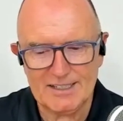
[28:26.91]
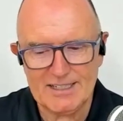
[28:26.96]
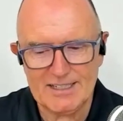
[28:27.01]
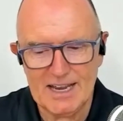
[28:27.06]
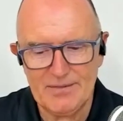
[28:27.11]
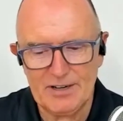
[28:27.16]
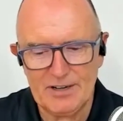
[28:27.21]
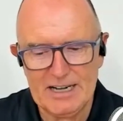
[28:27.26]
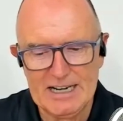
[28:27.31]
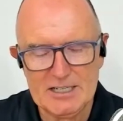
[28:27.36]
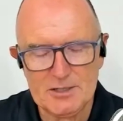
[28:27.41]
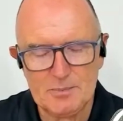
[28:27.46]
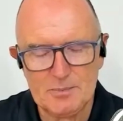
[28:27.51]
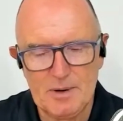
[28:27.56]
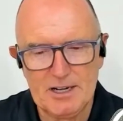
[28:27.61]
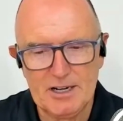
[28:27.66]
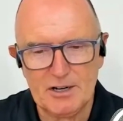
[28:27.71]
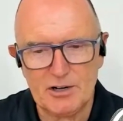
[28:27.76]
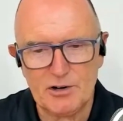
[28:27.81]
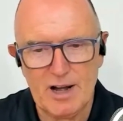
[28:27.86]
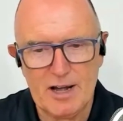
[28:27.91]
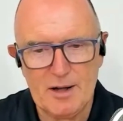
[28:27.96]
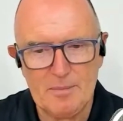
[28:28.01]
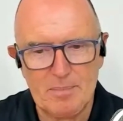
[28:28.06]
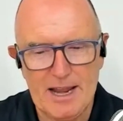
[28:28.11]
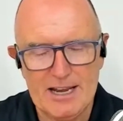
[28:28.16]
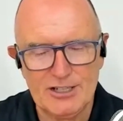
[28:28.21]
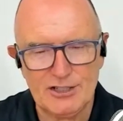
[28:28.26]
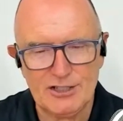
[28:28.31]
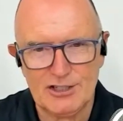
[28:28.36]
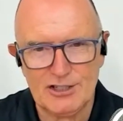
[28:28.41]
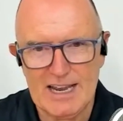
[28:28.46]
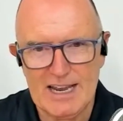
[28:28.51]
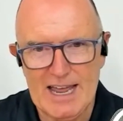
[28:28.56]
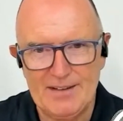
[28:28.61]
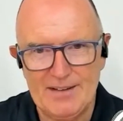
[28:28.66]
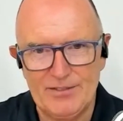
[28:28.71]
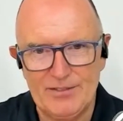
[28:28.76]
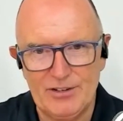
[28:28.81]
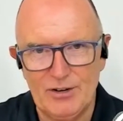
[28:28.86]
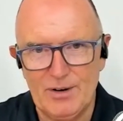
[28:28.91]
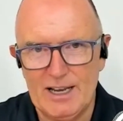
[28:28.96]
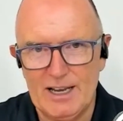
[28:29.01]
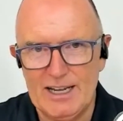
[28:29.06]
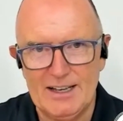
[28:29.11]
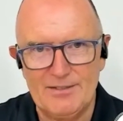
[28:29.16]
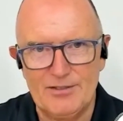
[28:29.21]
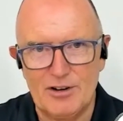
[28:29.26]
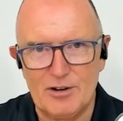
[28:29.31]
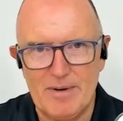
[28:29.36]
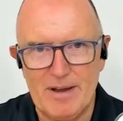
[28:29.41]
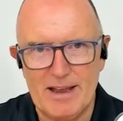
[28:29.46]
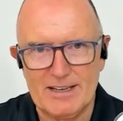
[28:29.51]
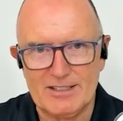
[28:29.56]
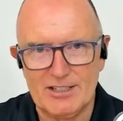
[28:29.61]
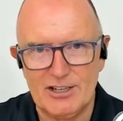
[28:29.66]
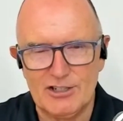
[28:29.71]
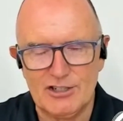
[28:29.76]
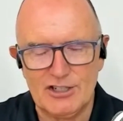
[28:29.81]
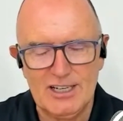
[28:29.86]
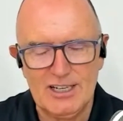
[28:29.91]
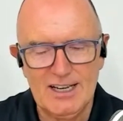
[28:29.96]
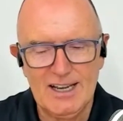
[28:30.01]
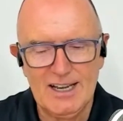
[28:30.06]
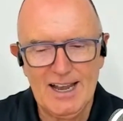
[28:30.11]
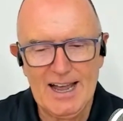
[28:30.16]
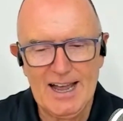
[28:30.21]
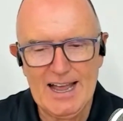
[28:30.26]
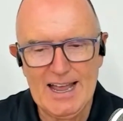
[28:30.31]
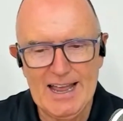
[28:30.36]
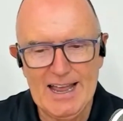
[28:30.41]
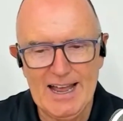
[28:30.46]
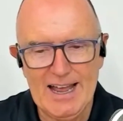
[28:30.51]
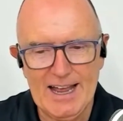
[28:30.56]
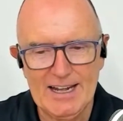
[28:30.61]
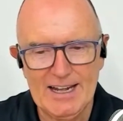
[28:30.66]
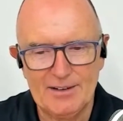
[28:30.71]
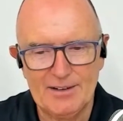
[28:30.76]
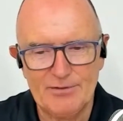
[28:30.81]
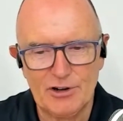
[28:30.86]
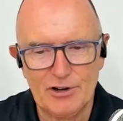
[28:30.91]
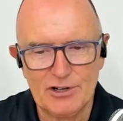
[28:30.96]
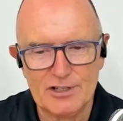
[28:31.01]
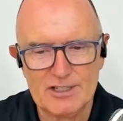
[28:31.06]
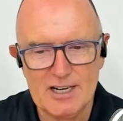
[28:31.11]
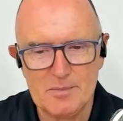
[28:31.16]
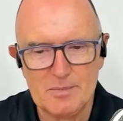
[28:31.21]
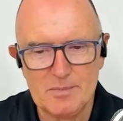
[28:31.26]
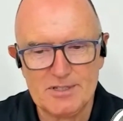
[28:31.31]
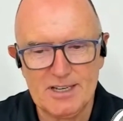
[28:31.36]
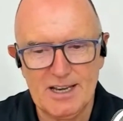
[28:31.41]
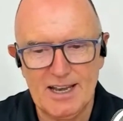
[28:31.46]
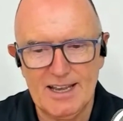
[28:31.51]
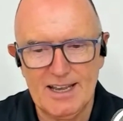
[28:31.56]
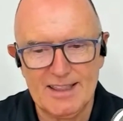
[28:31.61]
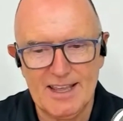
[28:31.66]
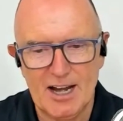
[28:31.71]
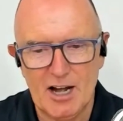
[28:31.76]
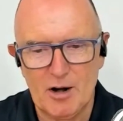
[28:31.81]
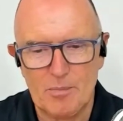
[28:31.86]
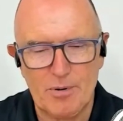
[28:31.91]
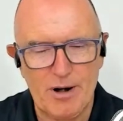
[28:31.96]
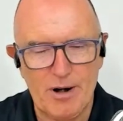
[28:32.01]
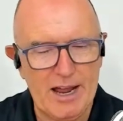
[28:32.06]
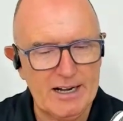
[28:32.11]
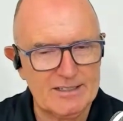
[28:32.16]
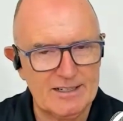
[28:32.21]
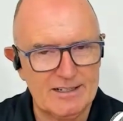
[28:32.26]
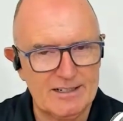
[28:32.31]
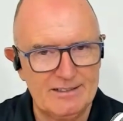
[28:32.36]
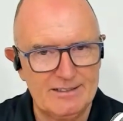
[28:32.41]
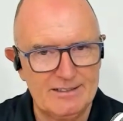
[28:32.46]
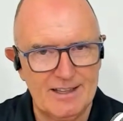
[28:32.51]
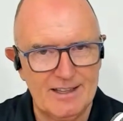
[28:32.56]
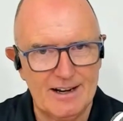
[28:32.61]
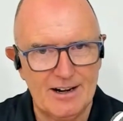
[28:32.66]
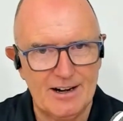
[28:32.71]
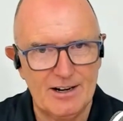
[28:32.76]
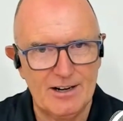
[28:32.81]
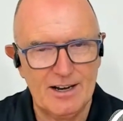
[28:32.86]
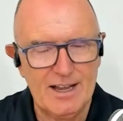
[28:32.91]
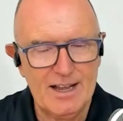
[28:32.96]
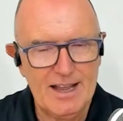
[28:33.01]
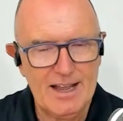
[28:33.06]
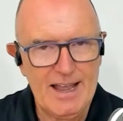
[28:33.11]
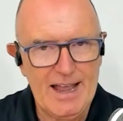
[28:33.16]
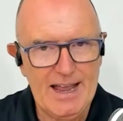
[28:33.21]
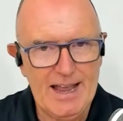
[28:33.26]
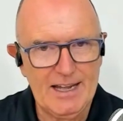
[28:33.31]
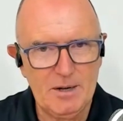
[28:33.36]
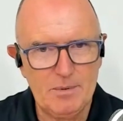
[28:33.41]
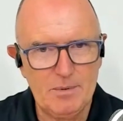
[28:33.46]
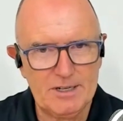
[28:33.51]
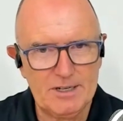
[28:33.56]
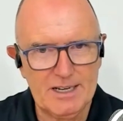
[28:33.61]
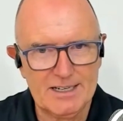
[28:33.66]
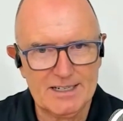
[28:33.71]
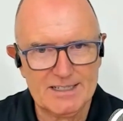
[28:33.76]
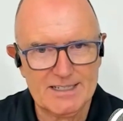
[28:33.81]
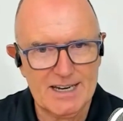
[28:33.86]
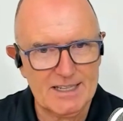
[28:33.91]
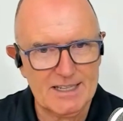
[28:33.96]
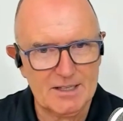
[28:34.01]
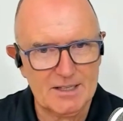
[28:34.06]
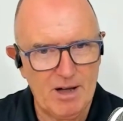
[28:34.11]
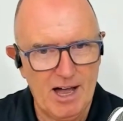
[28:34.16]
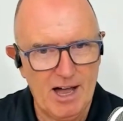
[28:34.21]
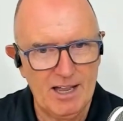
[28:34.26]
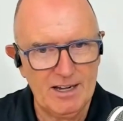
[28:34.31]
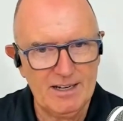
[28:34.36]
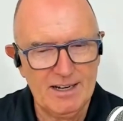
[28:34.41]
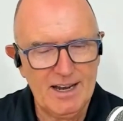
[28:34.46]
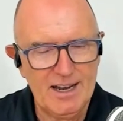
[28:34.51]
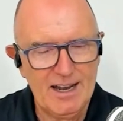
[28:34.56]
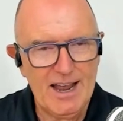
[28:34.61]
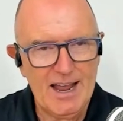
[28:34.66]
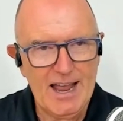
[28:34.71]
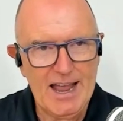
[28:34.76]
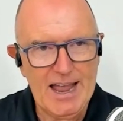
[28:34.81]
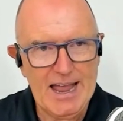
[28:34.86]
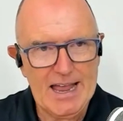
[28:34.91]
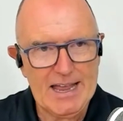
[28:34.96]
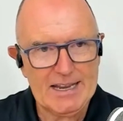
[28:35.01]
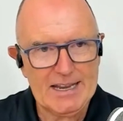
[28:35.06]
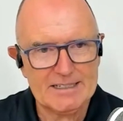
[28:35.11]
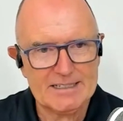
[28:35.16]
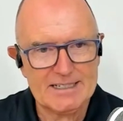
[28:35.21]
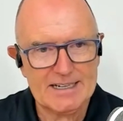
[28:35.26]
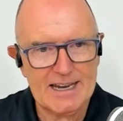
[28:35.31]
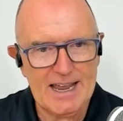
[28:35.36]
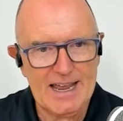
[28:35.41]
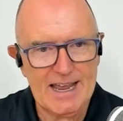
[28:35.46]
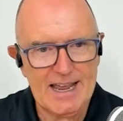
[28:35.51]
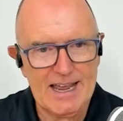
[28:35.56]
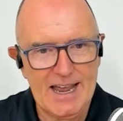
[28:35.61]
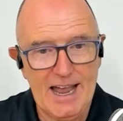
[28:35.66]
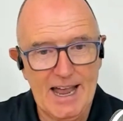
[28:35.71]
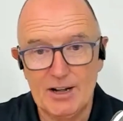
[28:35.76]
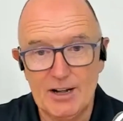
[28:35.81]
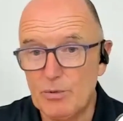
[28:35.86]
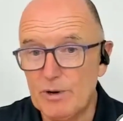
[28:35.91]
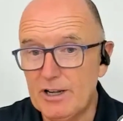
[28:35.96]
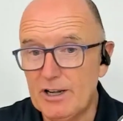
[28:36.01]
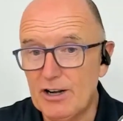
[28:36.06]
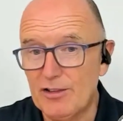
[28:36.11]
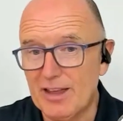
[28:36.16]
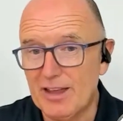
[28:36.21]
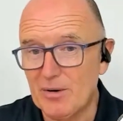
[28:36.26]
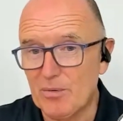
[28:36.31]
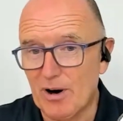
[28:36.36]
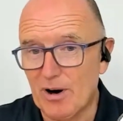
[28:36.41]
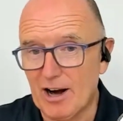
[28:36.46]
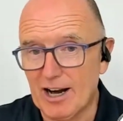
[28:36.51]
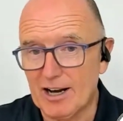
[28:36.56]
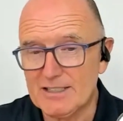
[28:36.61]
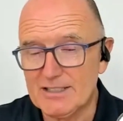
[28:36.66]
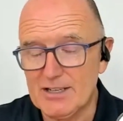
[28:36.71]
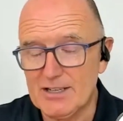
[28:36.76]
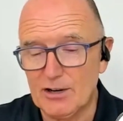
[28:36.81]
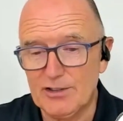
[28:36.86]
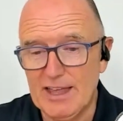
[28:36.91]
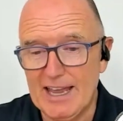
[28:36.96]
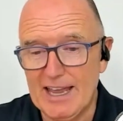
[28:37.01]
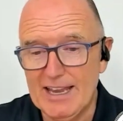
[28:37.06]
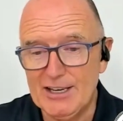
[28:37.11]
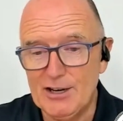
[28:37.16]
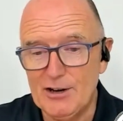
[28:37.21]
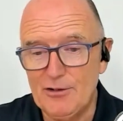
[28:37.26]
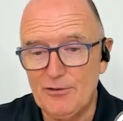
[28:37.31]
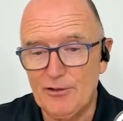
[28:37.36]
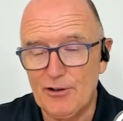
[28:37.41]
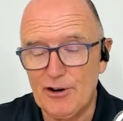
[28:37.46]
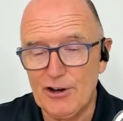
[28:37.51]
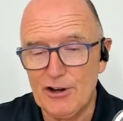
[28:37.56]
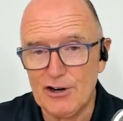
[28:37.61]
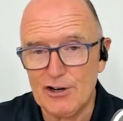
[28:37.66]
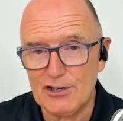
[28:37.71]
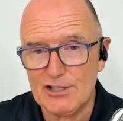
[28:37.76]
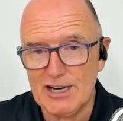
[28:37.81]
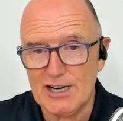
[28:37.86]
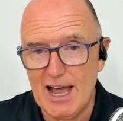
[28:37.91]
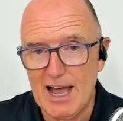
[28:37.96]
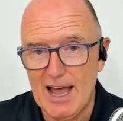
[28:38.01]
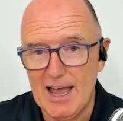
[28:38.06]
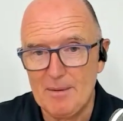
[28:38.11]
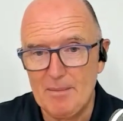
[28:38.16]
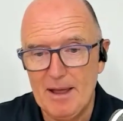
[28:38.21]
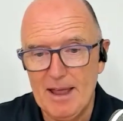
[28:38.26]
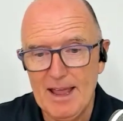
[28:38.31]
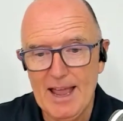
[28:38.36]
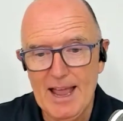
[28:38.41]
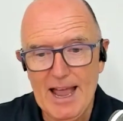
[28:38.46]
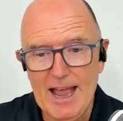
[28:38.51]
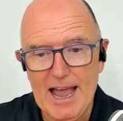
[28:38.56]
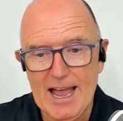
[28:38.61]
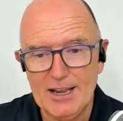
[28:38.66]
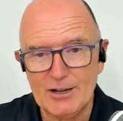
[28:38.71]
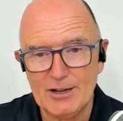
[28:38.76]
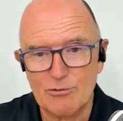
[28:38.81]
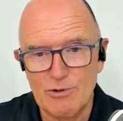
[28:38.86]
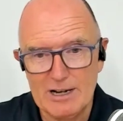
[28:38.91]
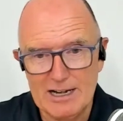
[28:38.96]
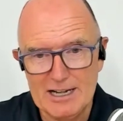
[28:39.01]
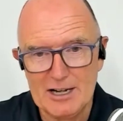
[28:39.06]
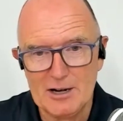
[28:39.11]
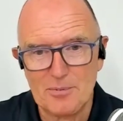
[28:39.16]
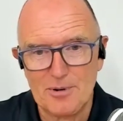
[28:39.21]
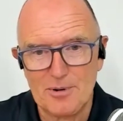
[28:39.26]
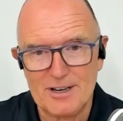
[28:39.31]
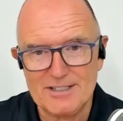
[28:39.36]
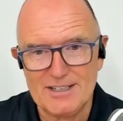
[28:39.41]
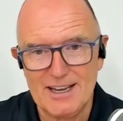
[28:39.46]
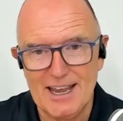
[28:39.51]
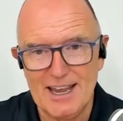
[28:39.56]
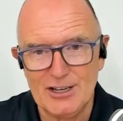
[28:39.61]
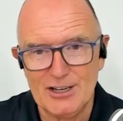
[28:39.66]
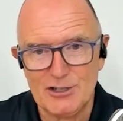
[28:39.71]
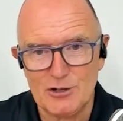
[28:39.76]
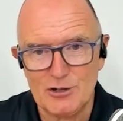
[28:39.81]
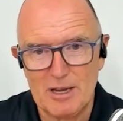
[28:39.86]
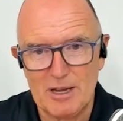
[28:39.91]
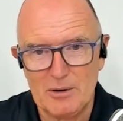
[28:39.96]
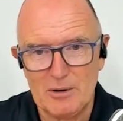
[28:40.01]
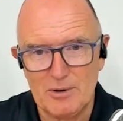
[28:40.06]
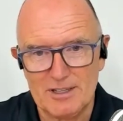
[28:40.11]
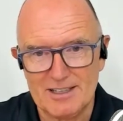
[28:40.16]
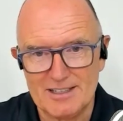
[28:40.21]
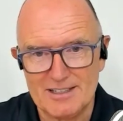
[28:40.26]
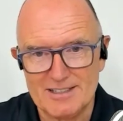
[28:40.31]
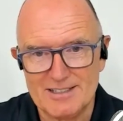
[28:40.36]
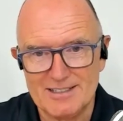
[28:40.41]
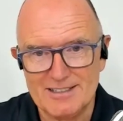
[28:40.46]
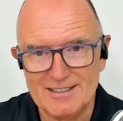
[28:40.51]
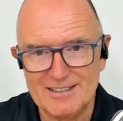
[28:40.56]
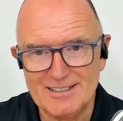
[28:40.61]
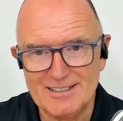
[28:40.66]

David, it has been a great pleasure to have you. I love your message. I love your tips. They're practical. Anybody can take them on, and we know they work. So thank you for your time and really appreciate you being with us.